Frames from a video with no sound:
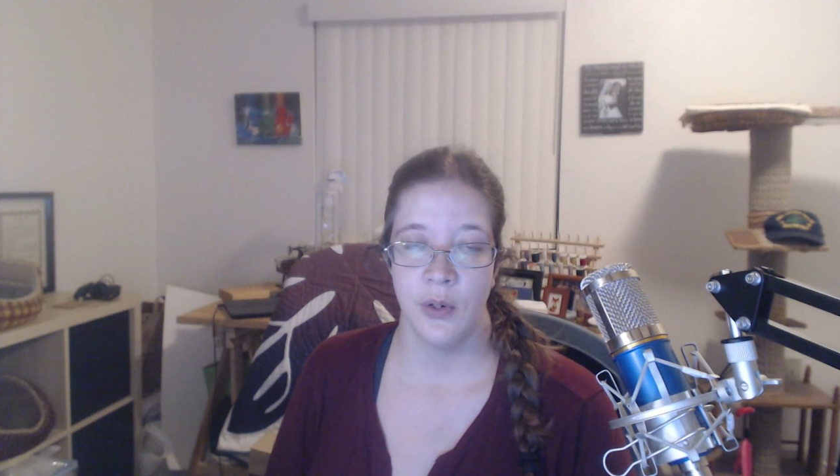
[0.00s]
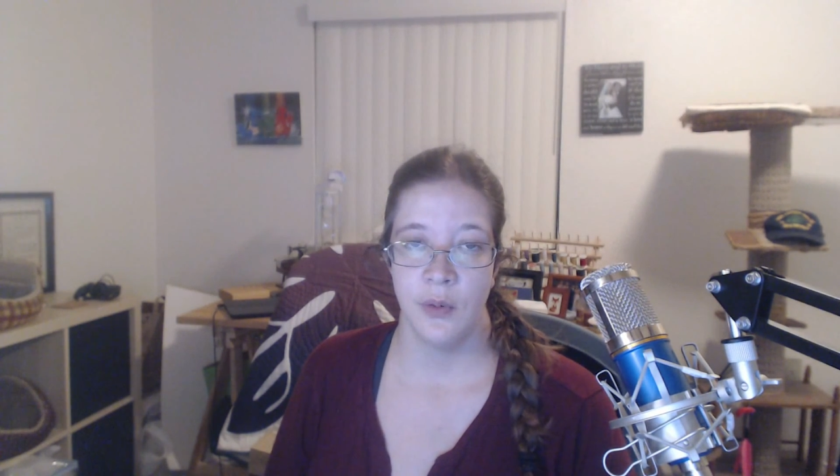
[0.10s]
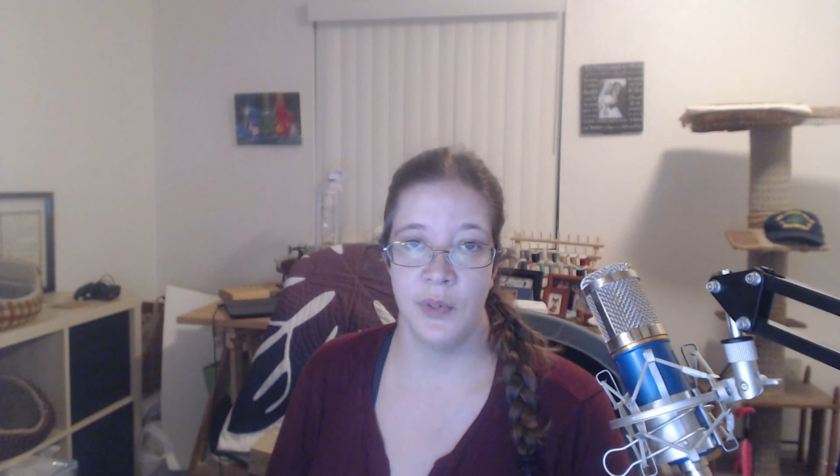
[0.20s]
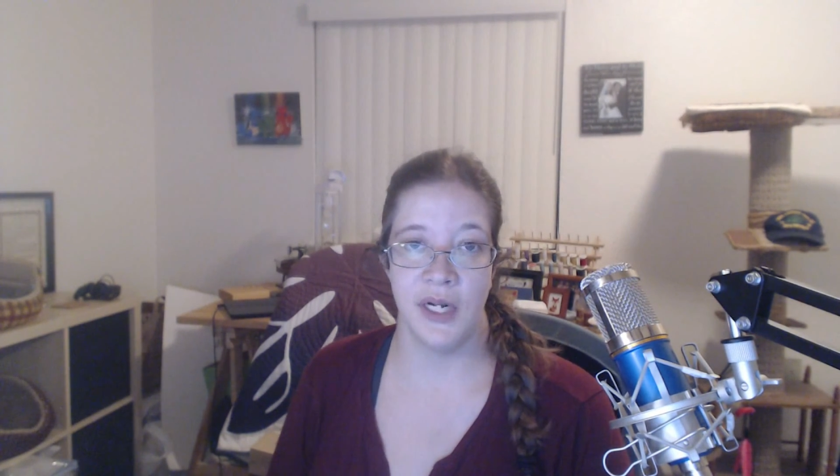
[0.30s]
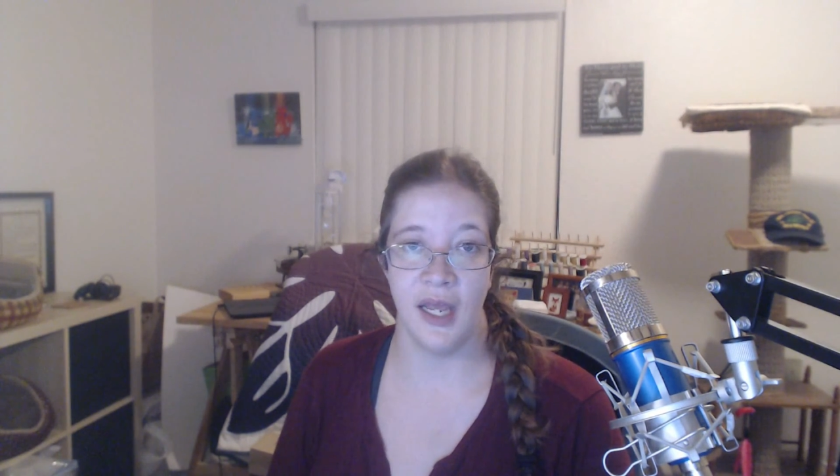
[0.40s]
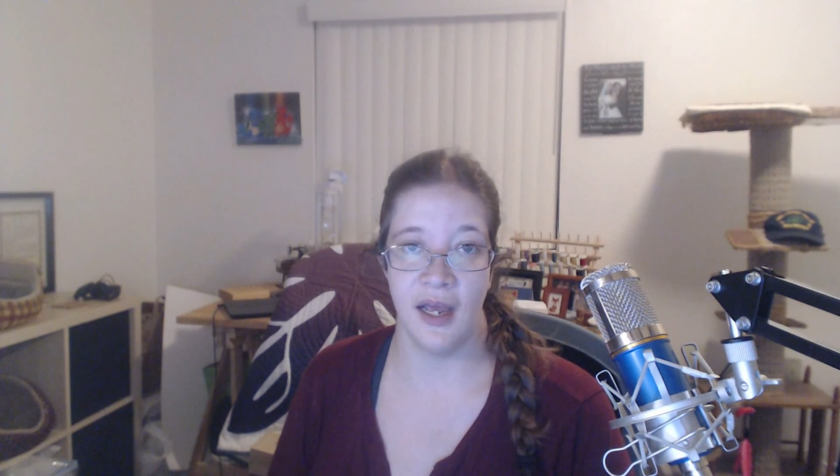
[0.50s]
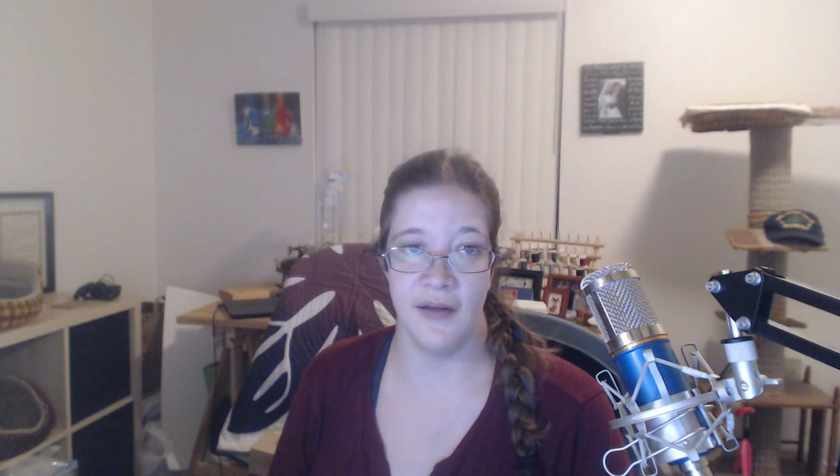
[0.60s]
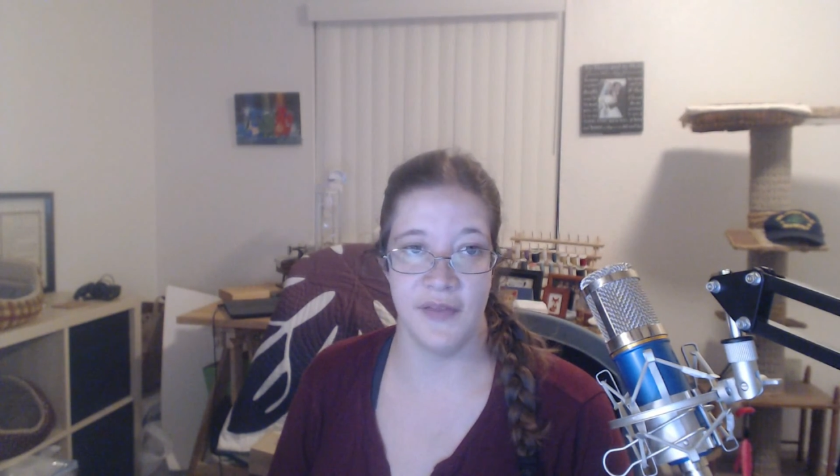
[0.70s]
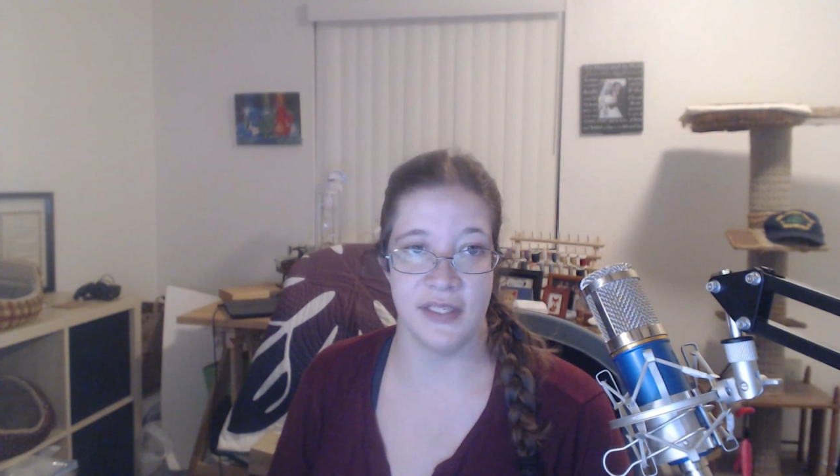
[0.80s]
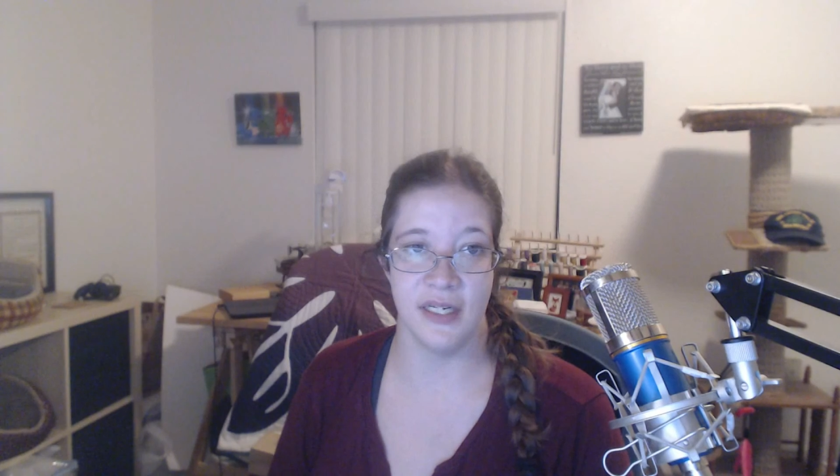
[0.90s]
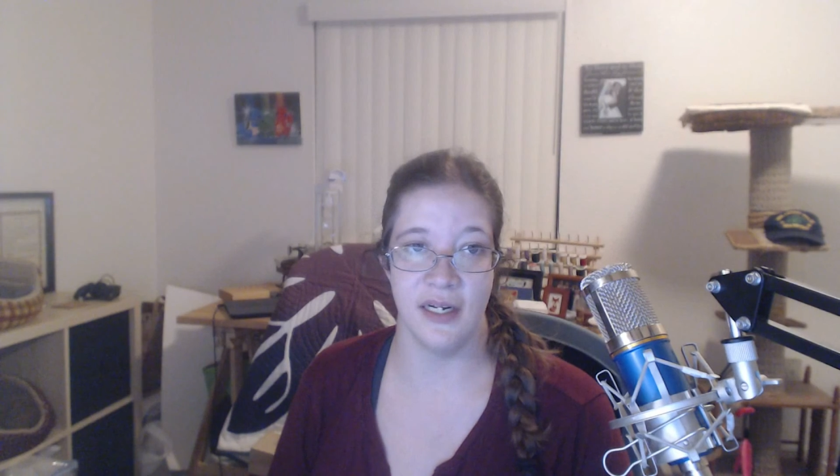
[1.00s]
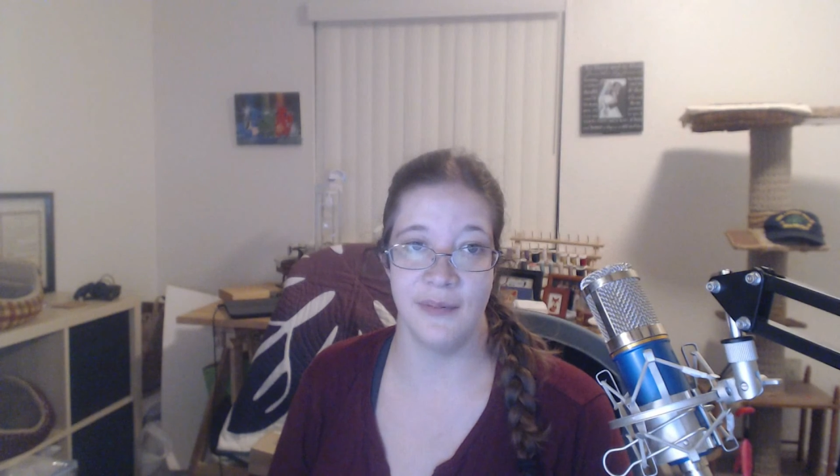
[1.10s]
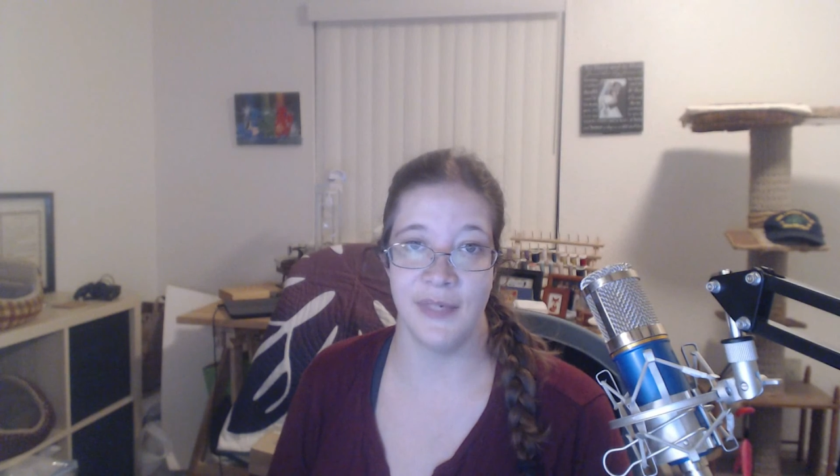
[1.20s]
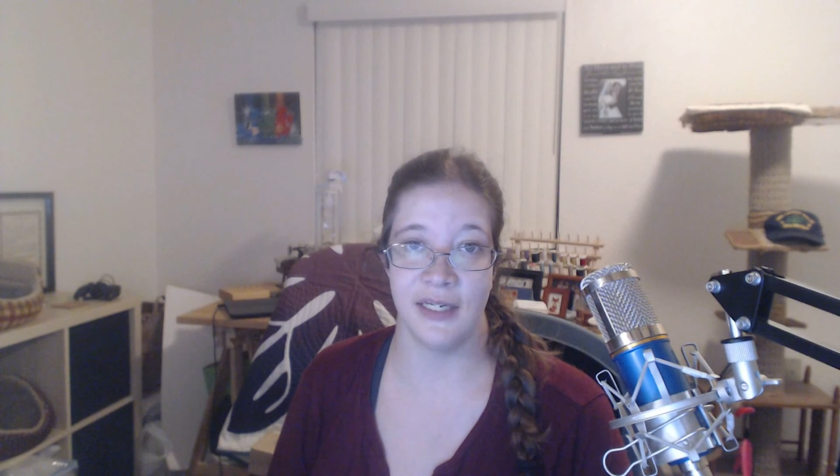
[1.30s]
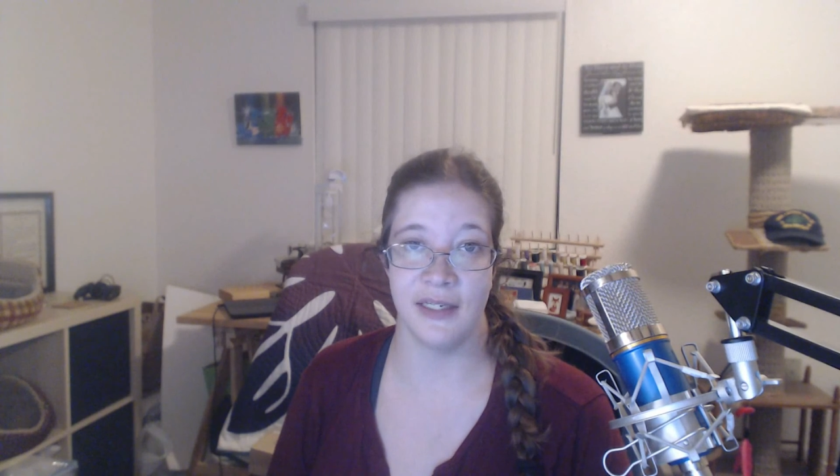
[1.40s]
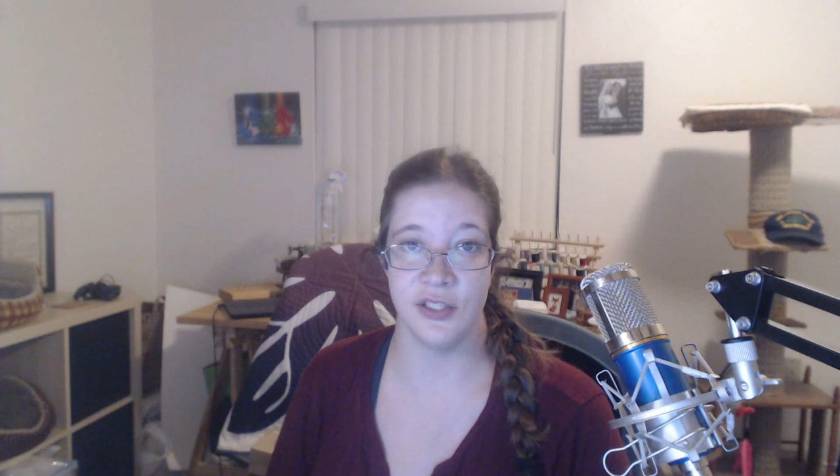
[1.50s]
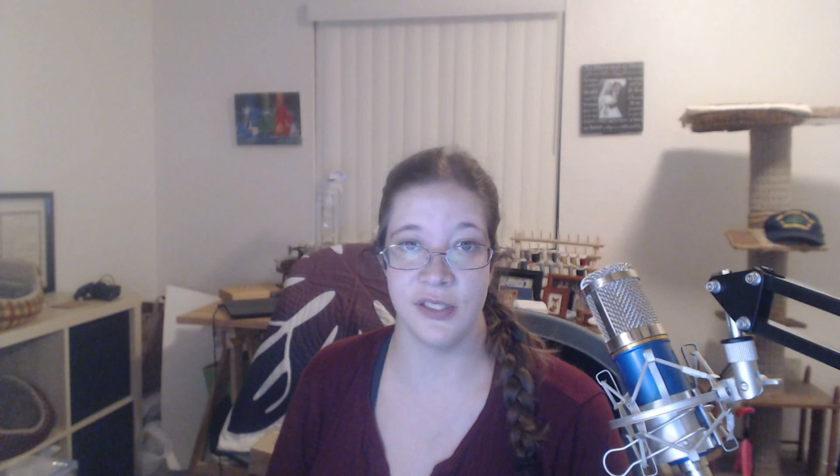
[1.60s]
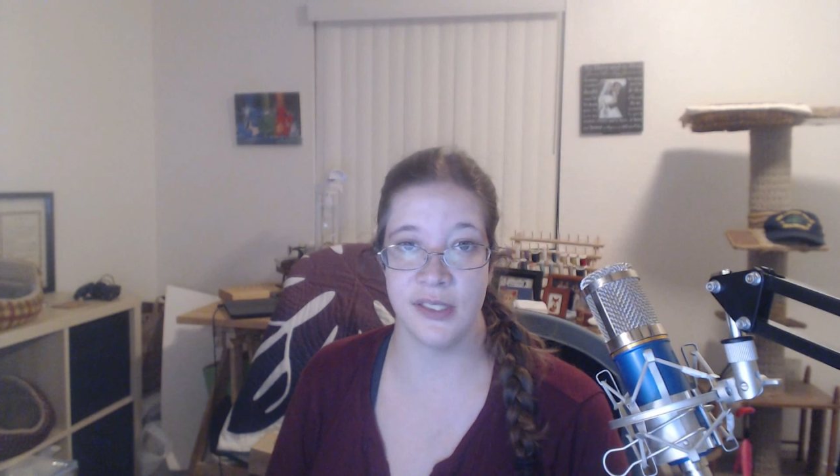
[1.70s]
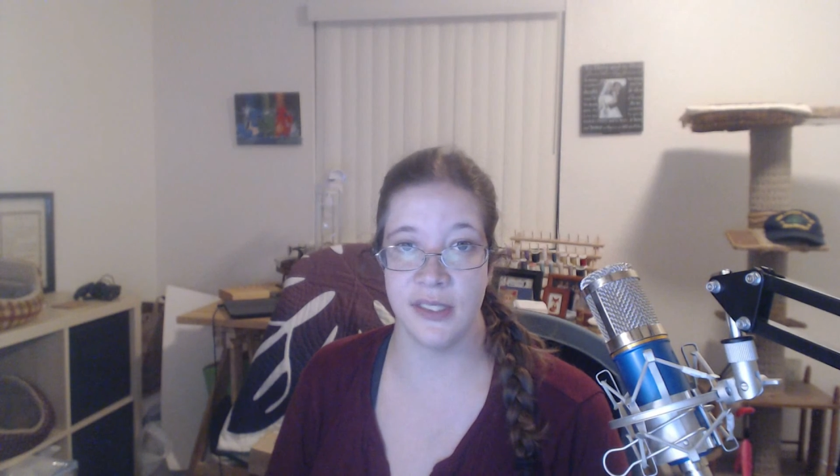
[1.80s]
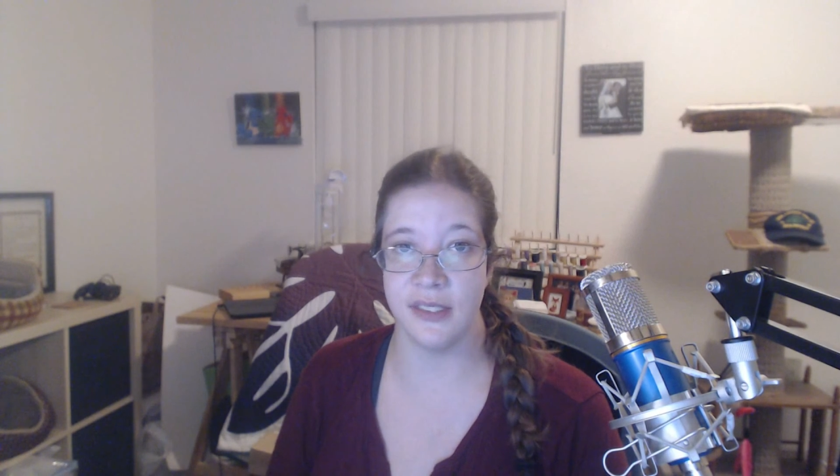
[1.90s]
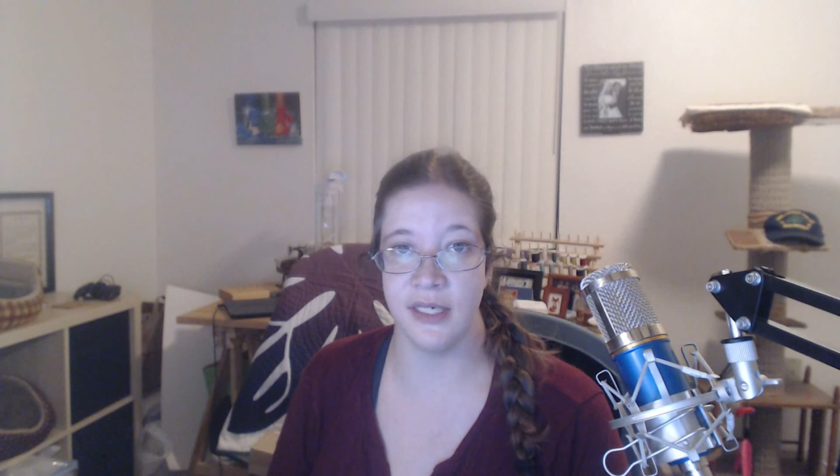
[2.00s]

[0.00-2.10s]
when I have the time and I can just sit